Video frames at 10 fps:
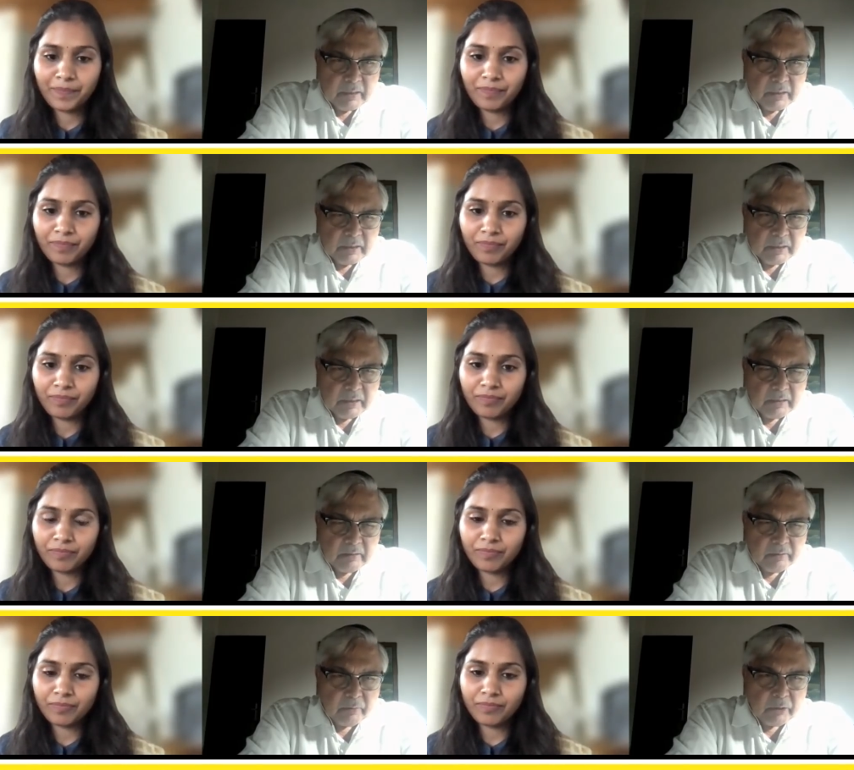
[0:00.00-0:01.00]
Speaker 1: uh,
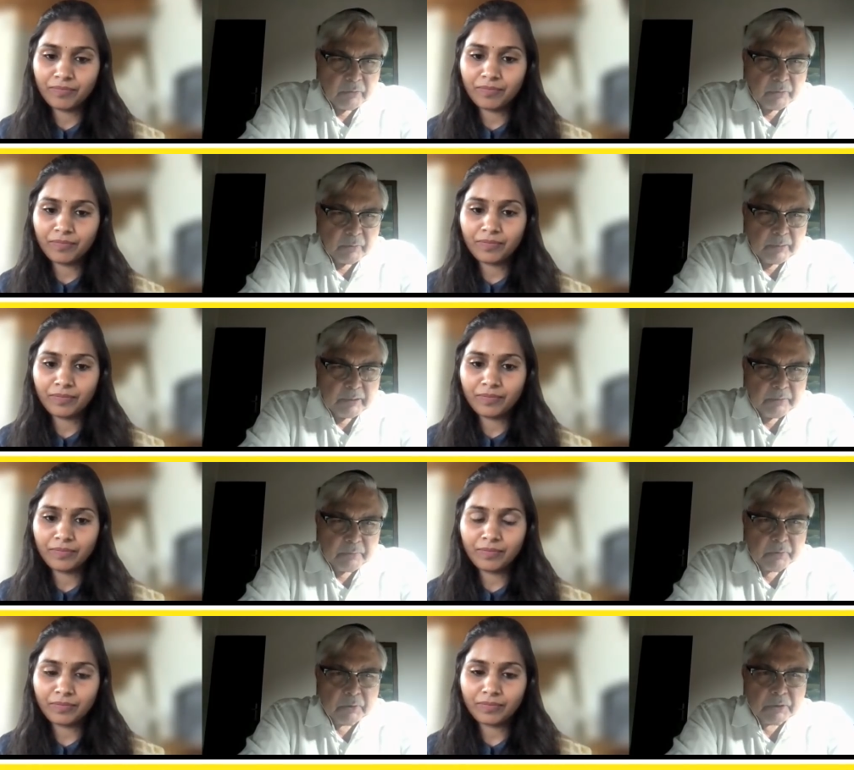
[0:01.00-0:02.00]
what would be the
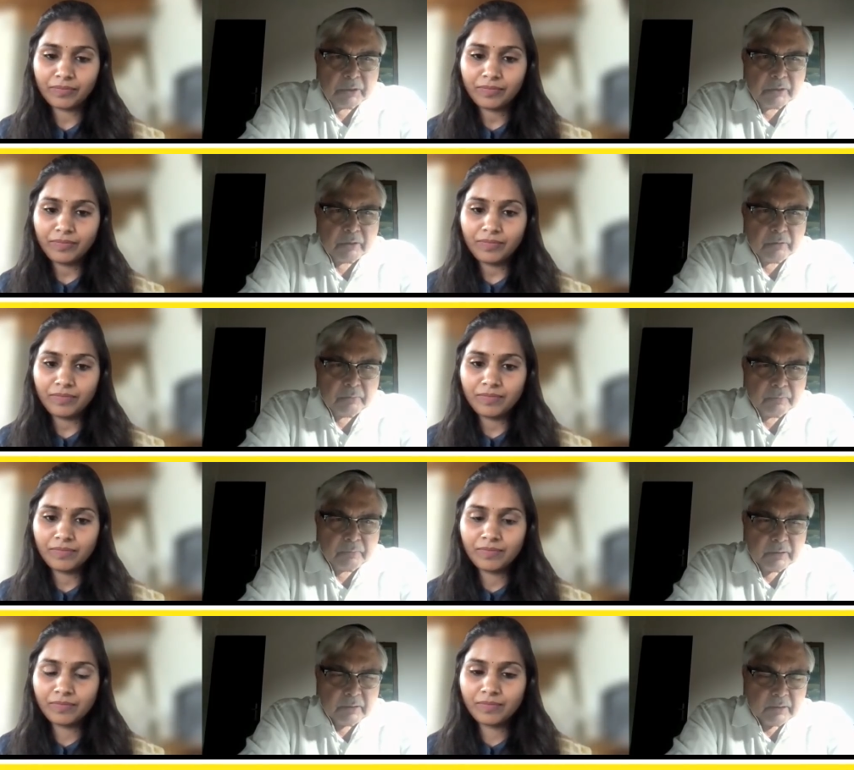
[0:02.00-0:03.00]
future of
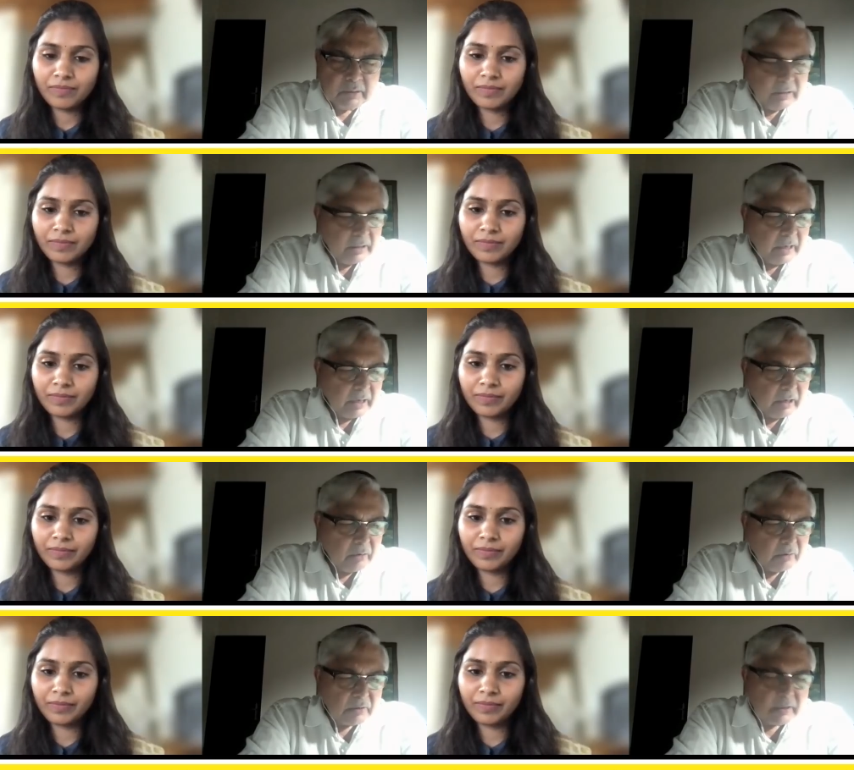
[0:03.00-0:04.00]

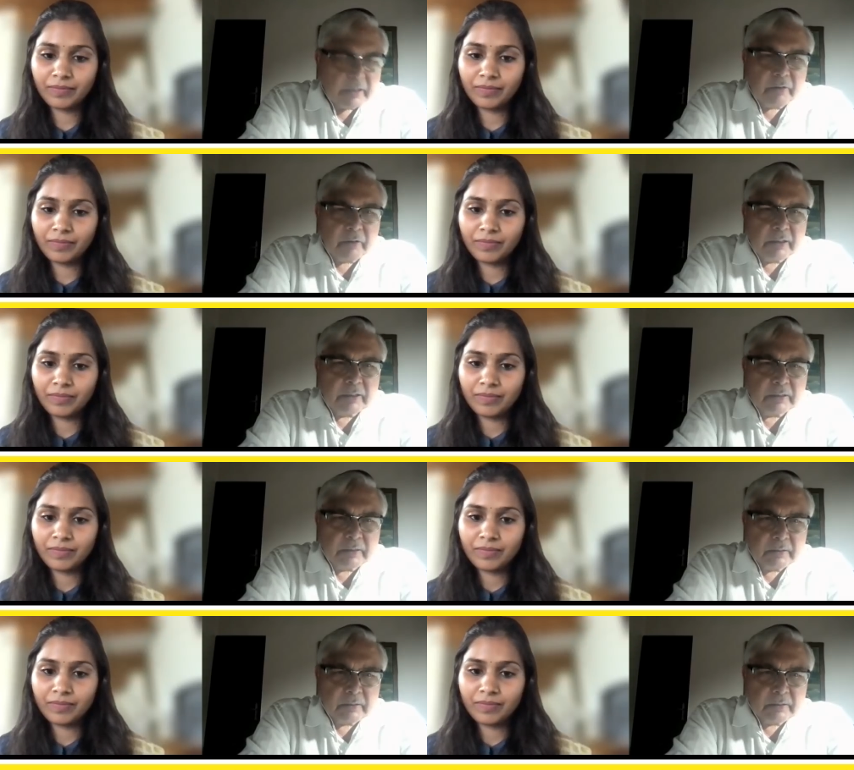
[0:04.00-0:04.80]
accounts and audit